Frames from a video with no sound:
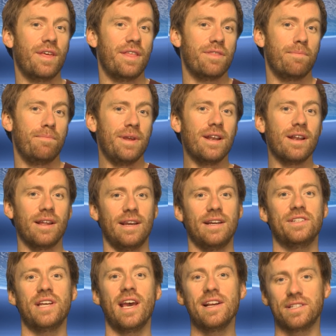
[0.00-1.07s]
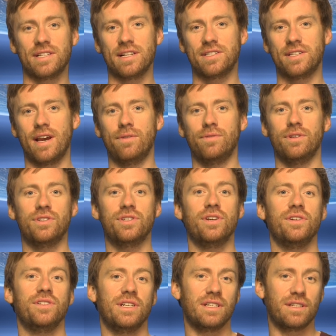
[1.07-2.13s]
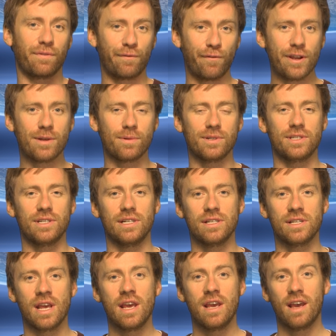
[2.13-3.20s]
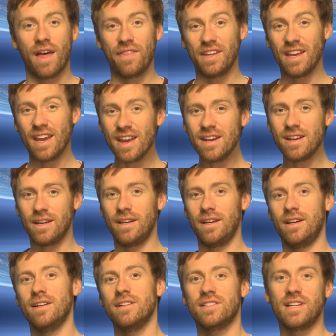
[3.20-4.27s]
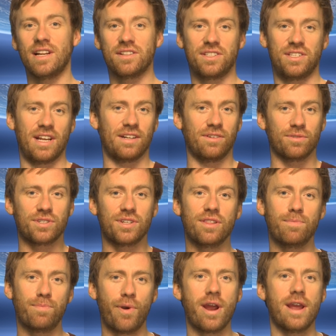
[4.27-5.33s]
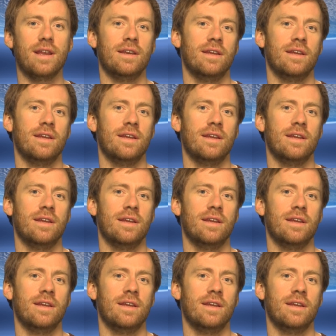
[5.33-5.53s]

then the middle ear takes that sound and turns it into frequencies, and the inner ear sends signals to the brain,